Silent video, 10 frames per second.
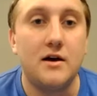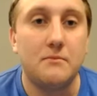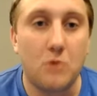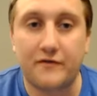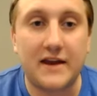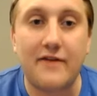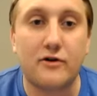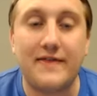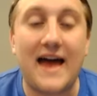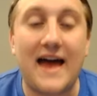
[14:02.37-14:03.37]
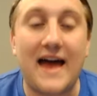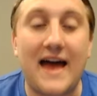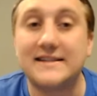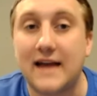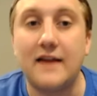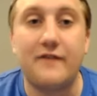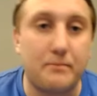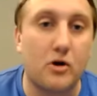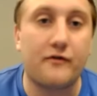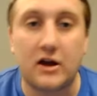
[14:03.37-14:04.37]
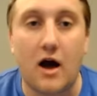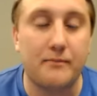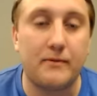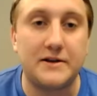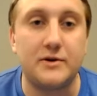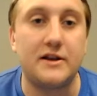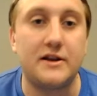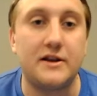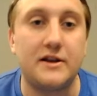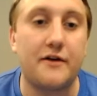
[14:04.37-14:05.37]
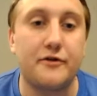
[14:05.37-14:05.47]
morph together, and that is kind of a perfect complement to each other.